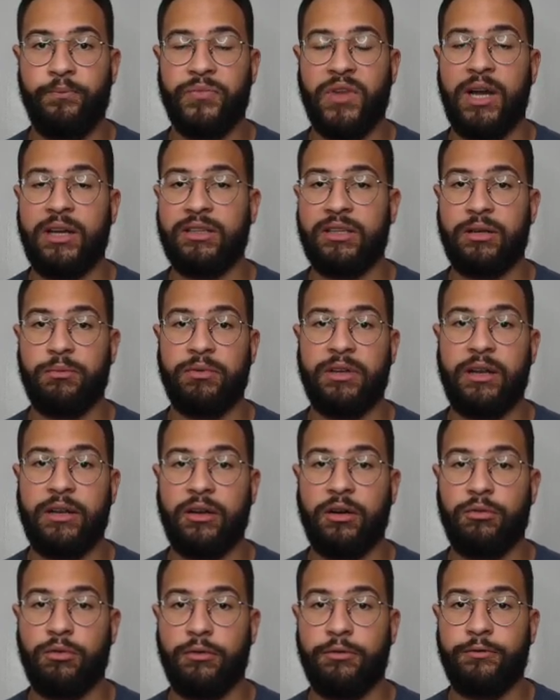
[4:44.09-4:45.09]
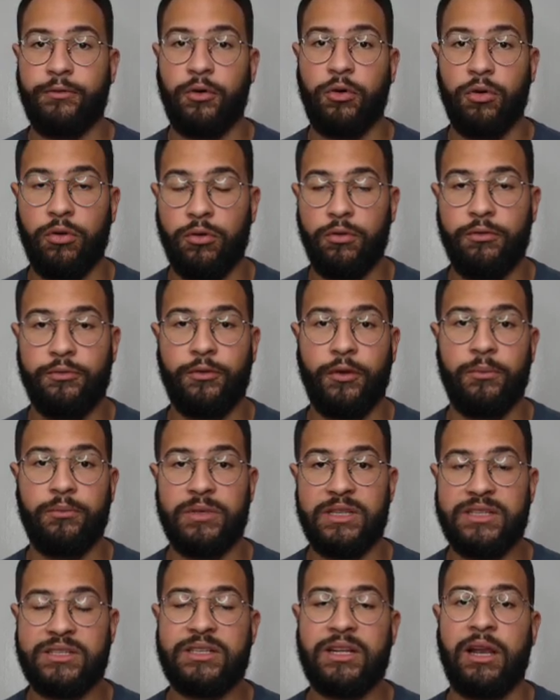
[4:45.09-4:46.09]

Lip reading: I ended up getting a referral from these